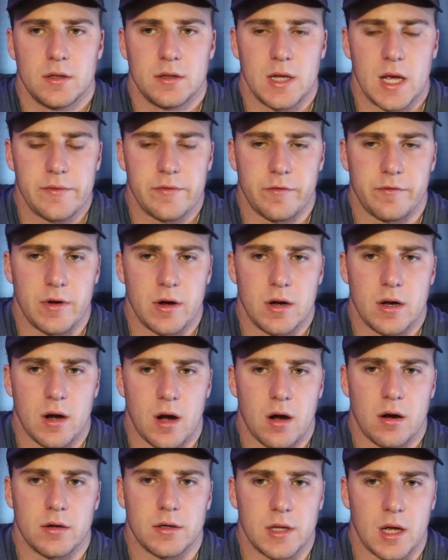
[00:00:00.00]
They have a very
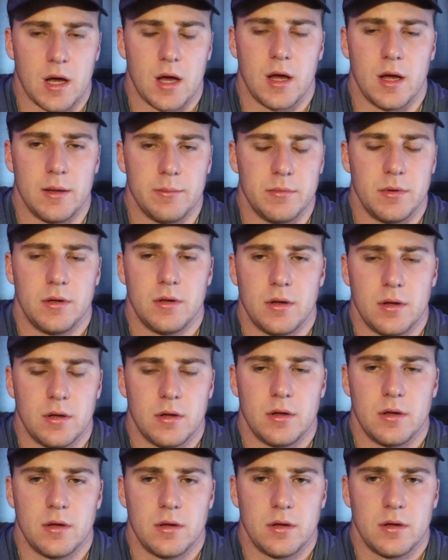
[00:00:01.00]
hard time
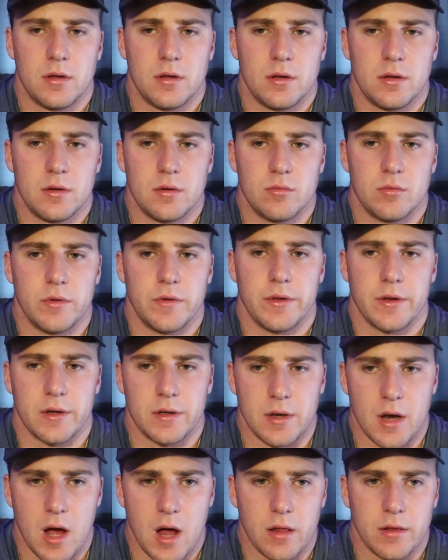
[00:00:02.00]
with
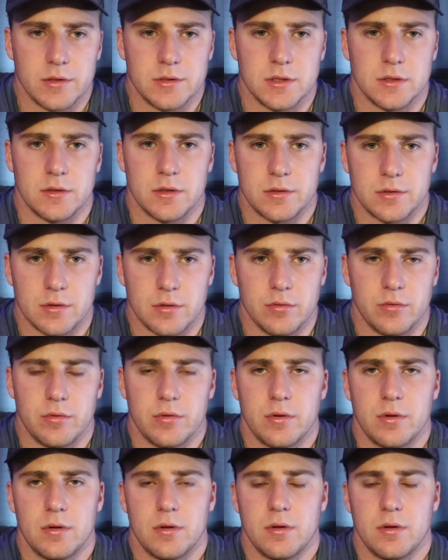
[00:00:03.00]
acknowledging the truth.